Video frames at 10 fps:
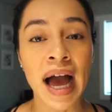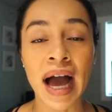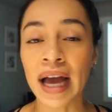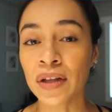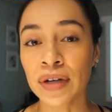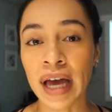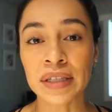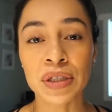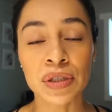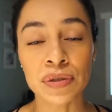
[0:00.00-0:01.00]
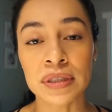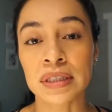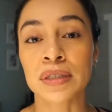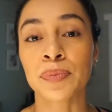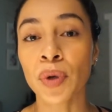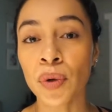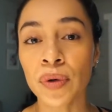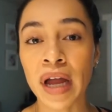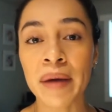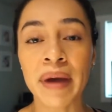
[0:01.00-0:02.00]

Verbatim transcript: I learned how to use this program.